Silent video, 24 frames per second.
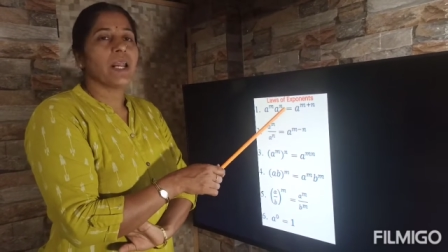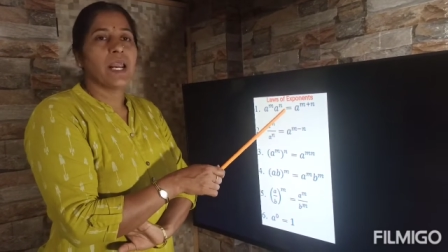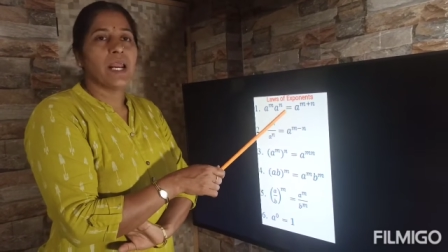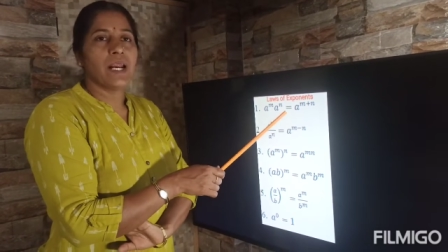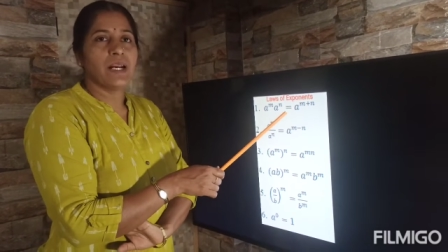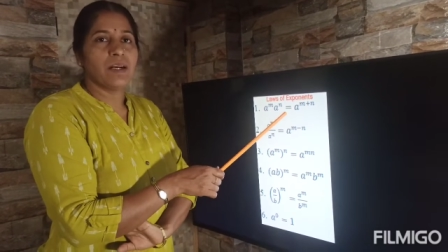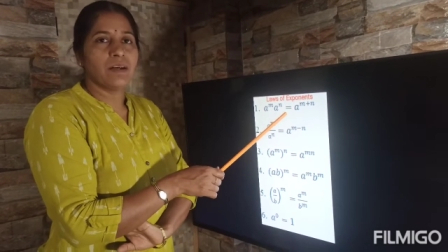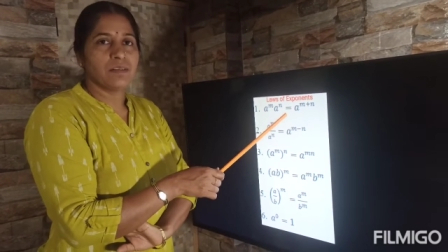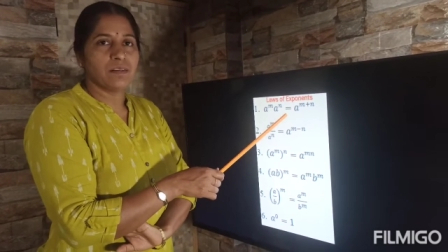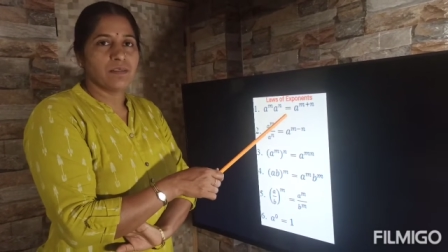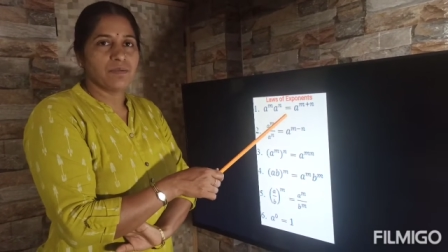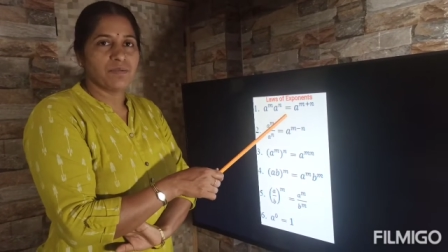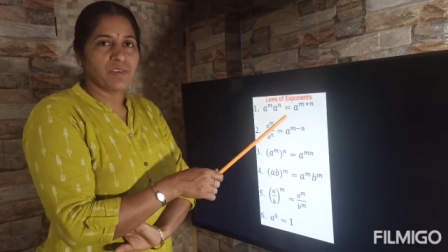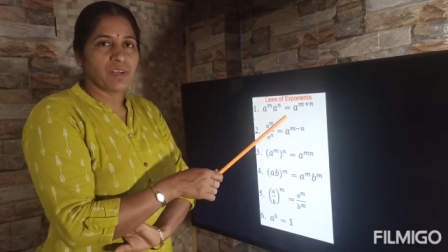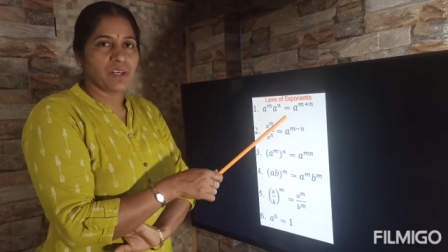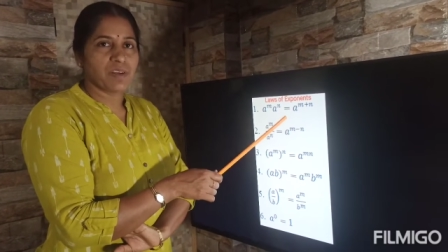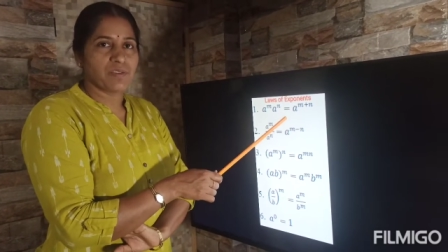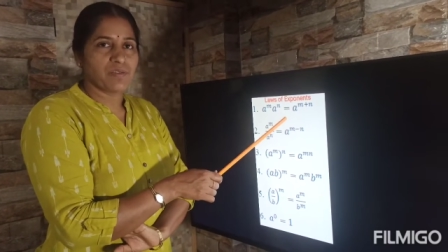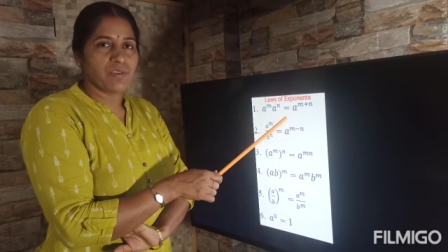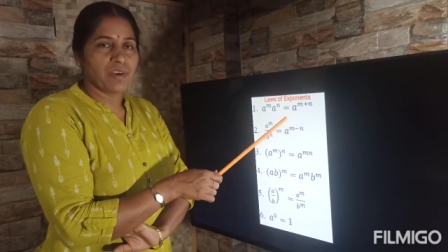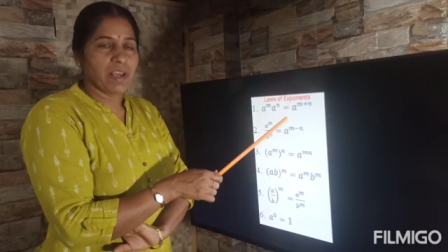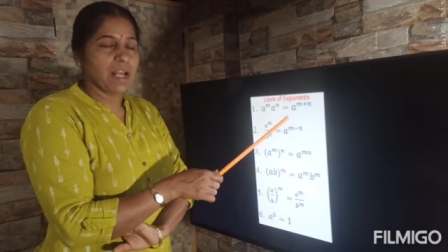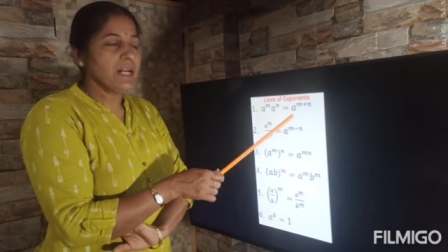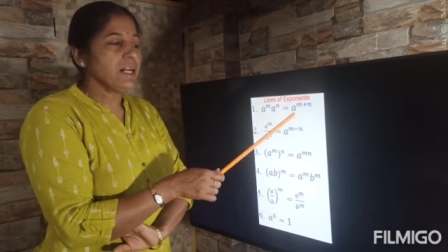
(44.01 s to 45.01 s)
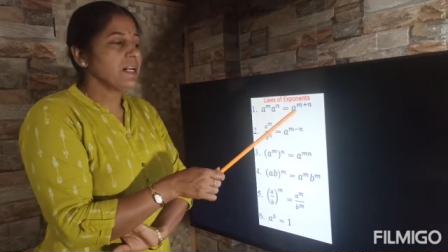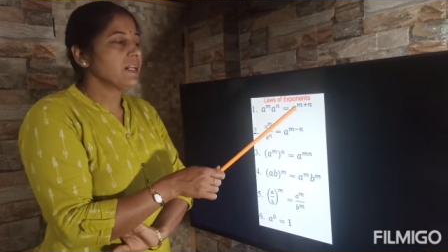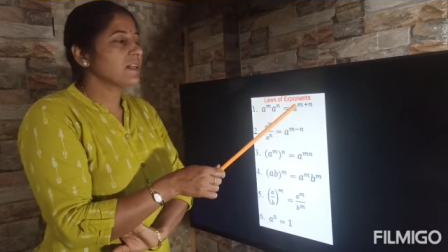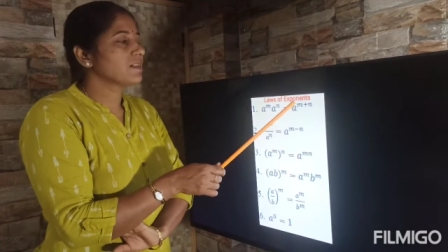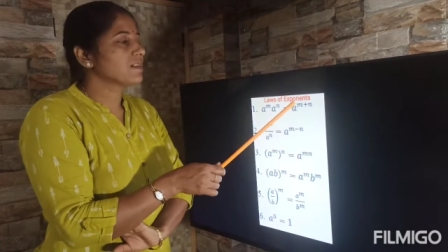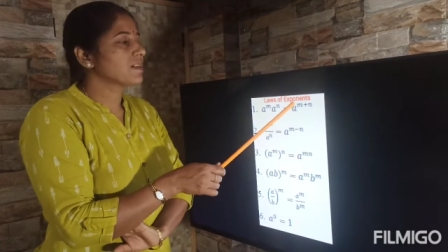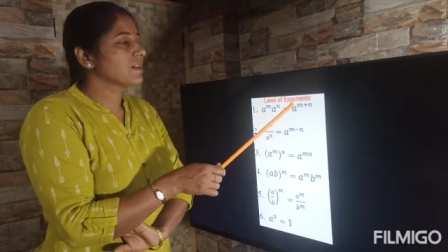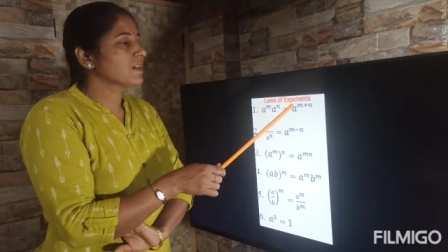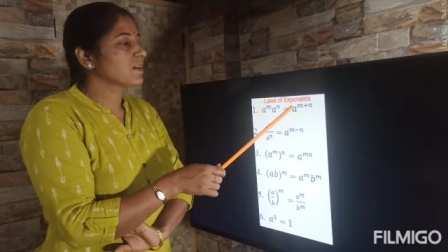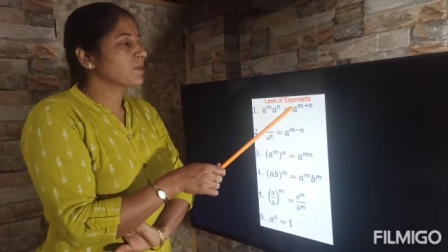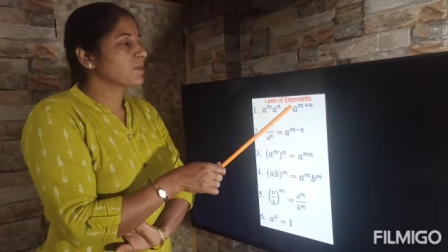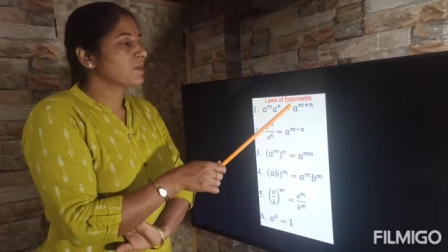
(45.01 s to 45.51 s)
a to the power of n
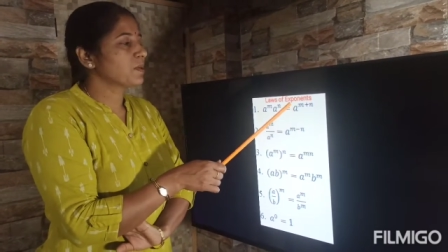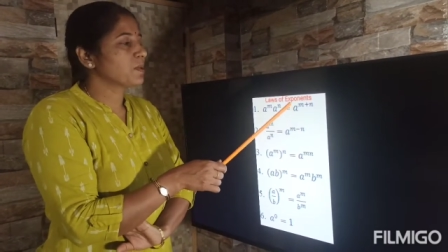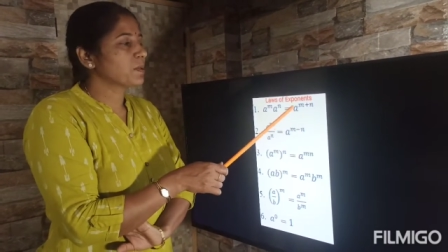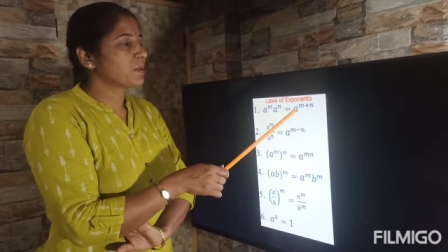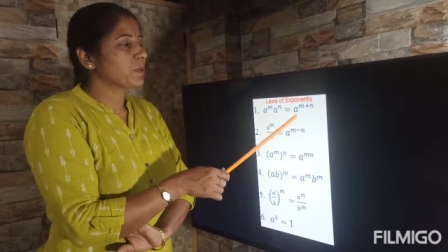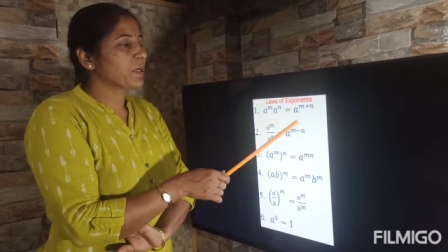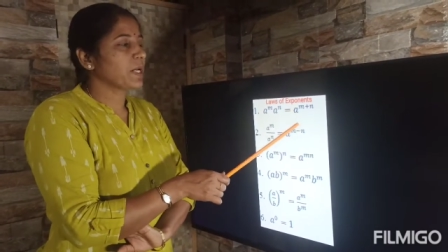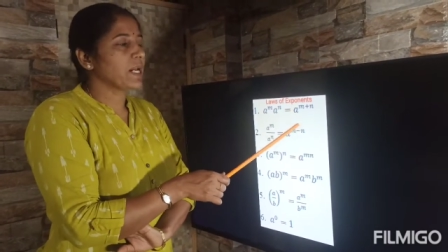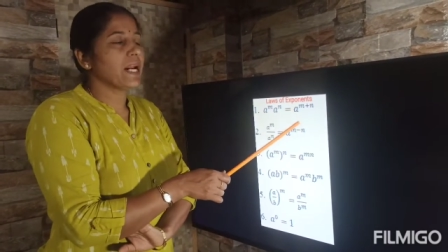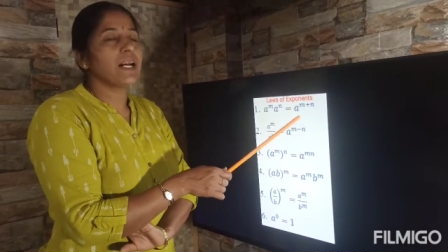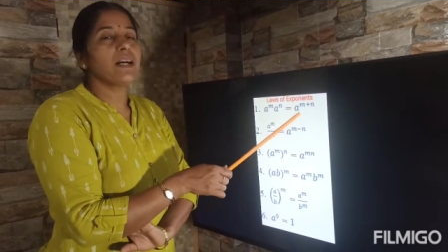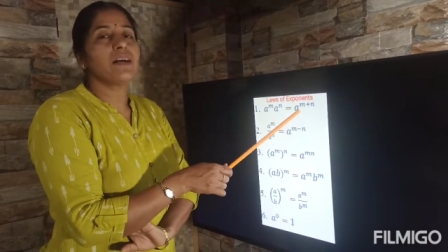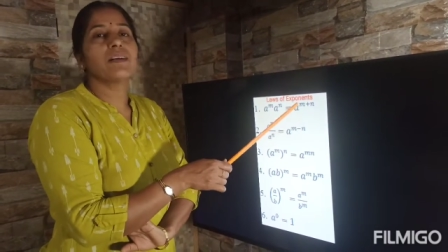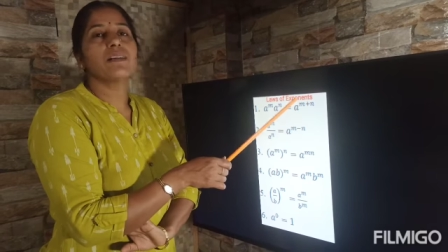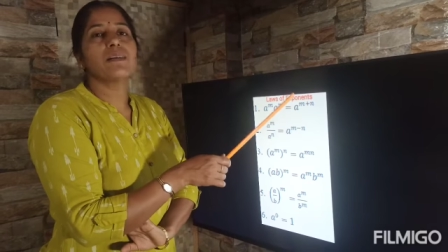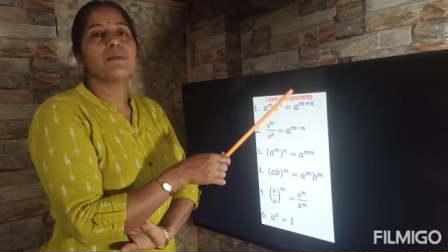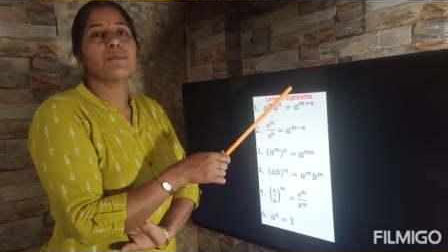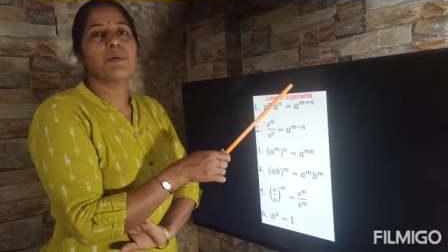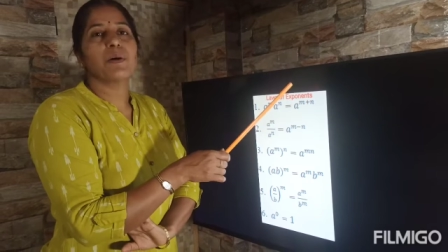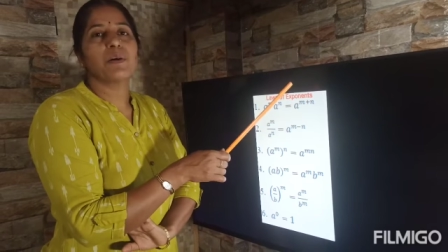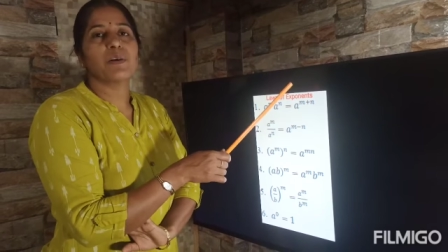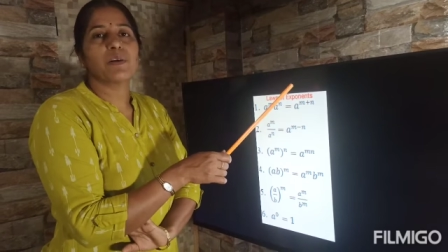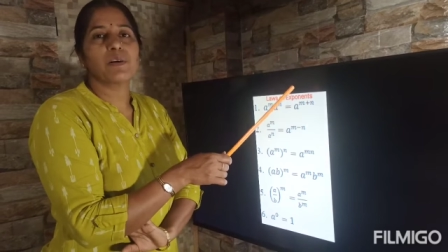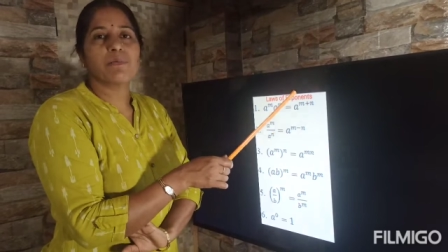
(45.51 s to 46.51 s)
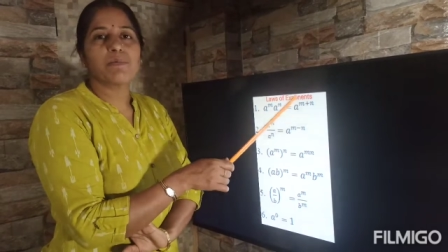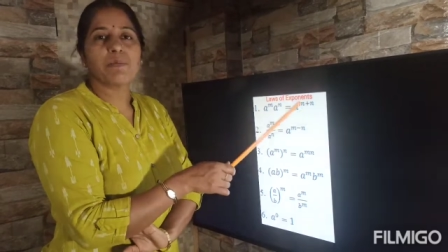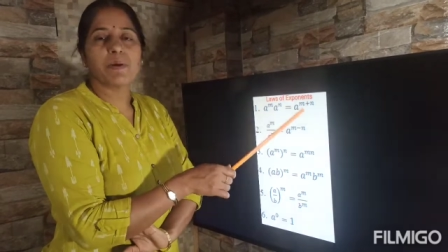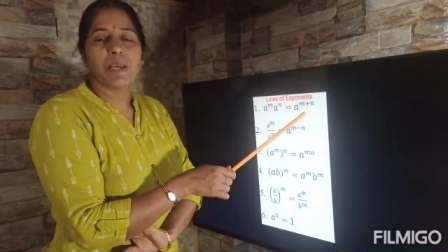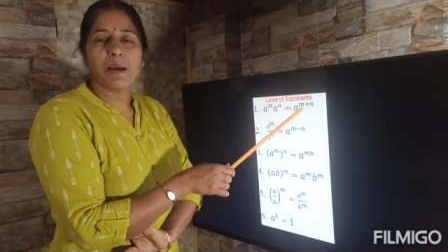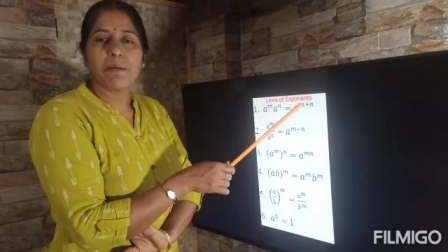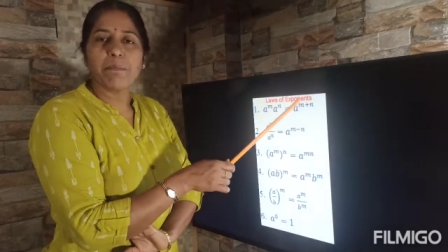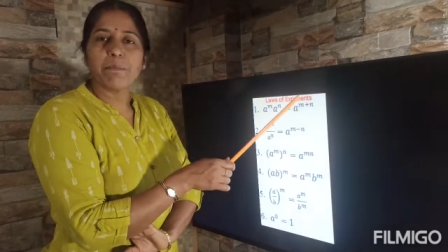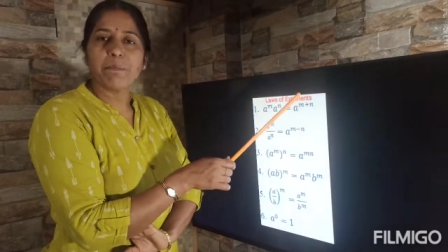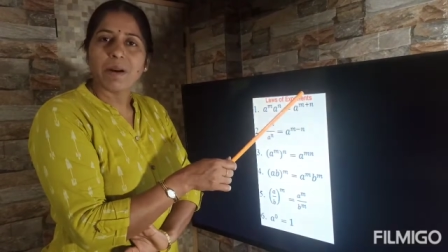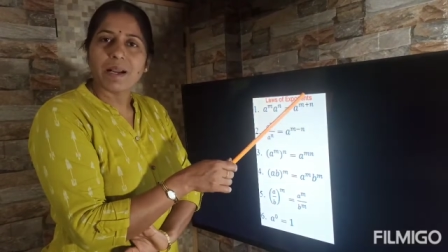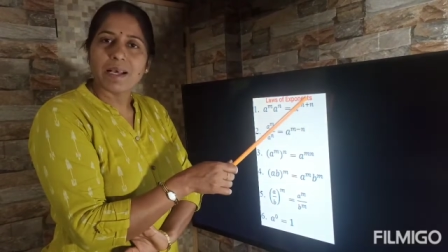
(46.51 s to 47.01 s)
is equal to a to the power of
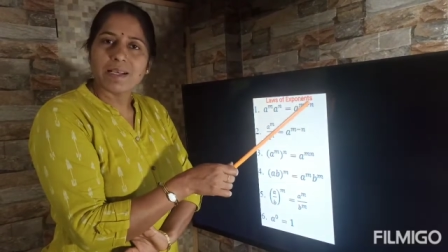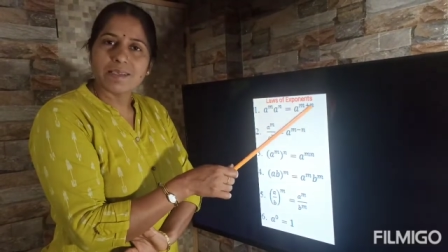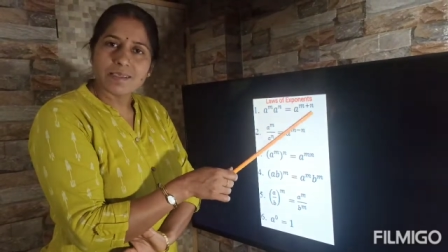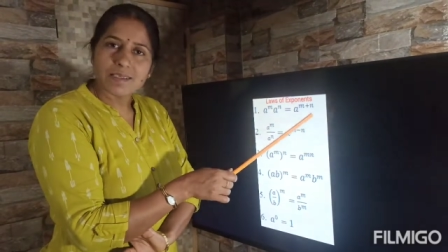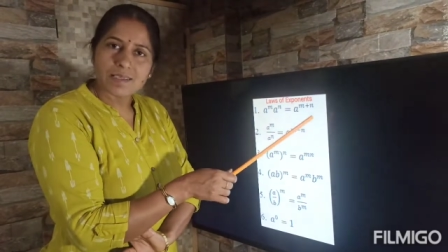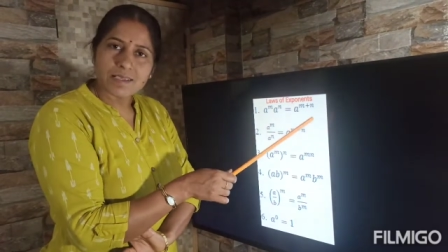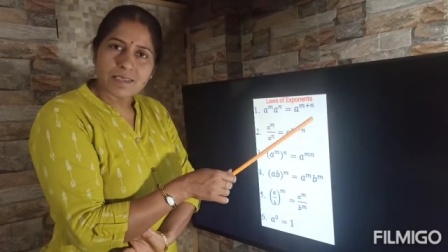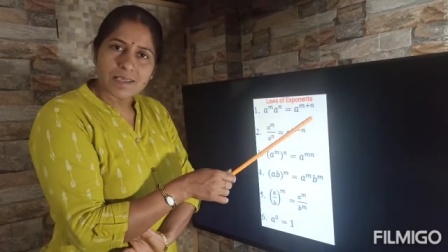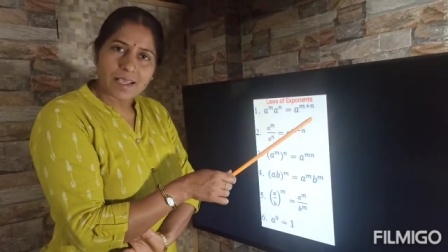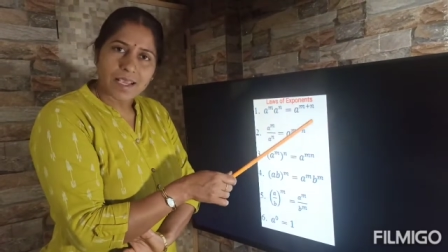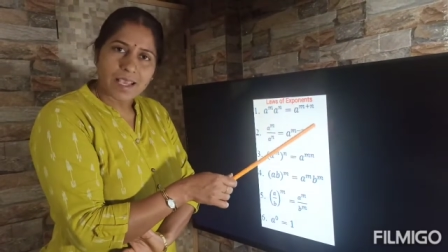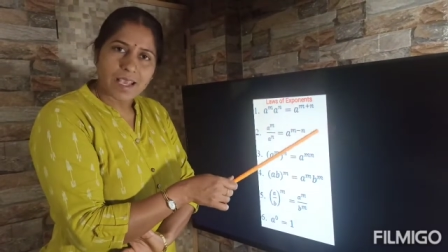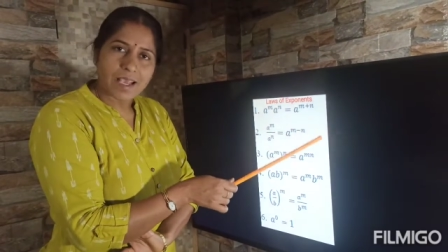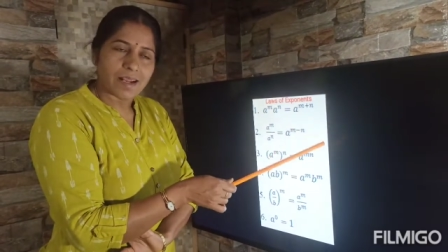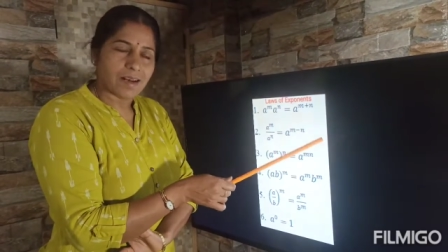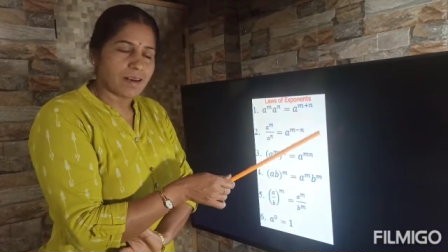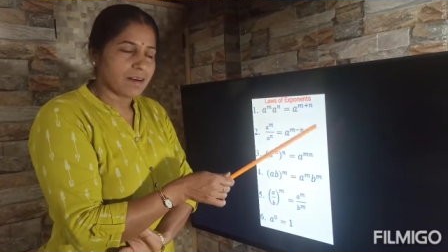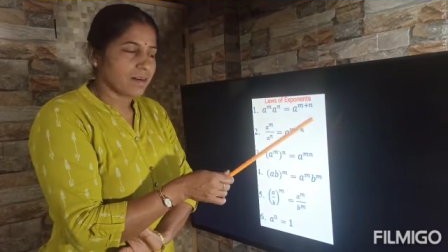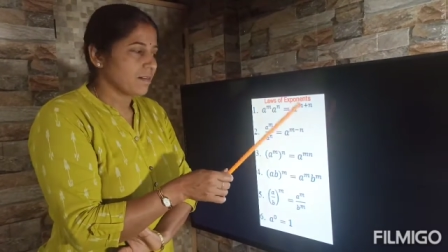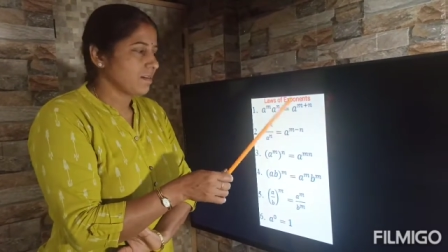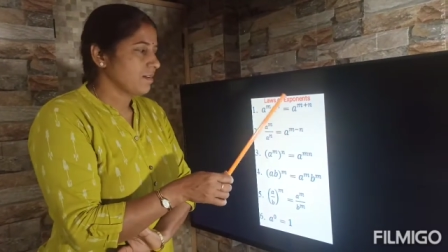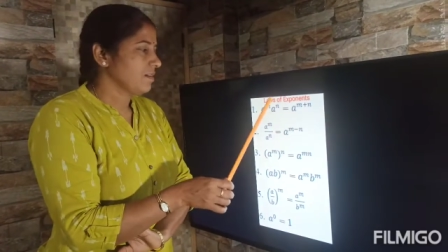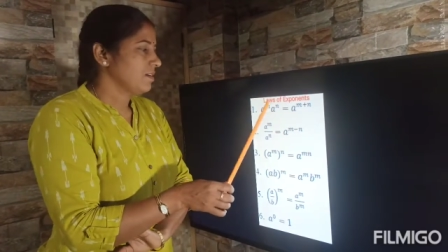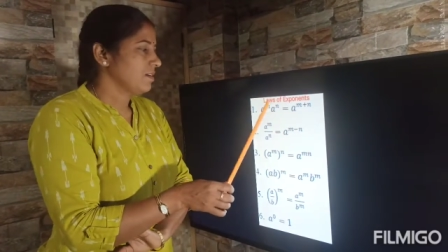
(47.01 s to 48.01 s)
m plus n.